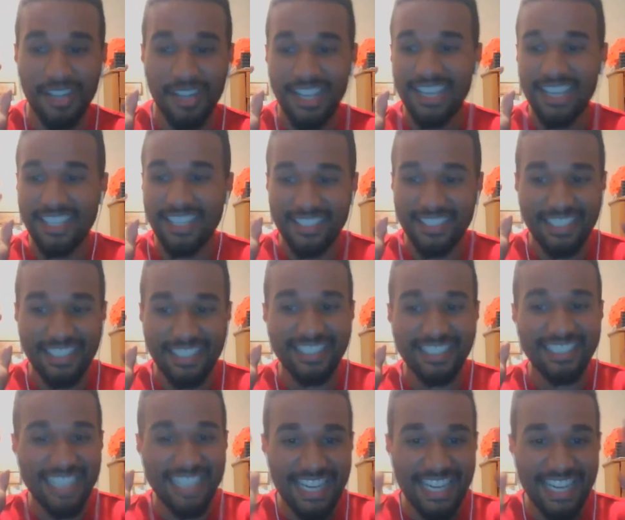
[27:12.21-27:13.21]
because it is
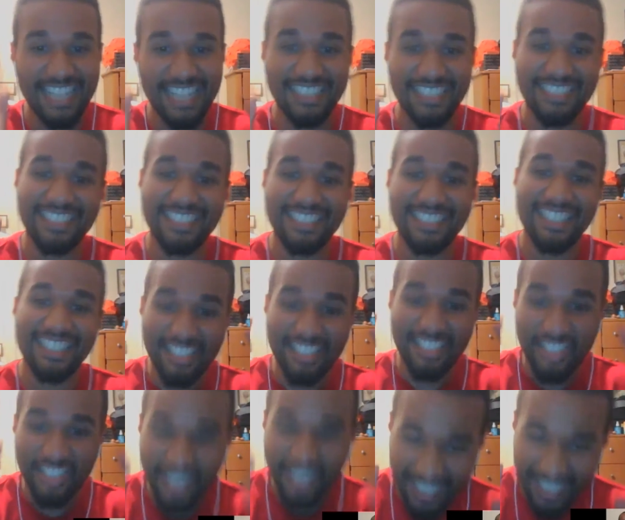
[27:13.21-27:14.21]

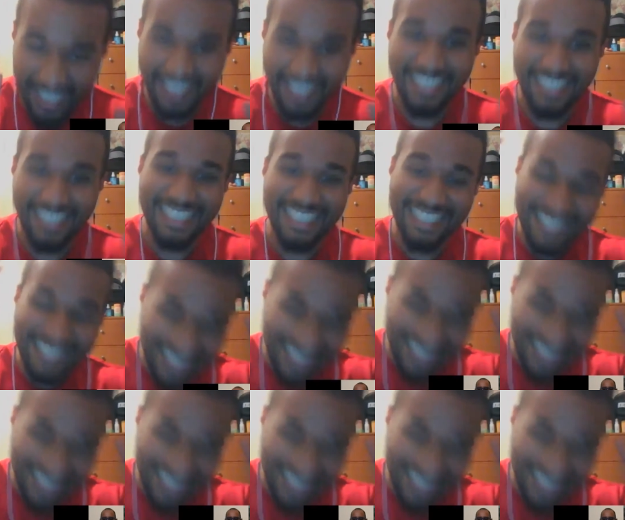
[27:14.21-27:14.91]
next-gen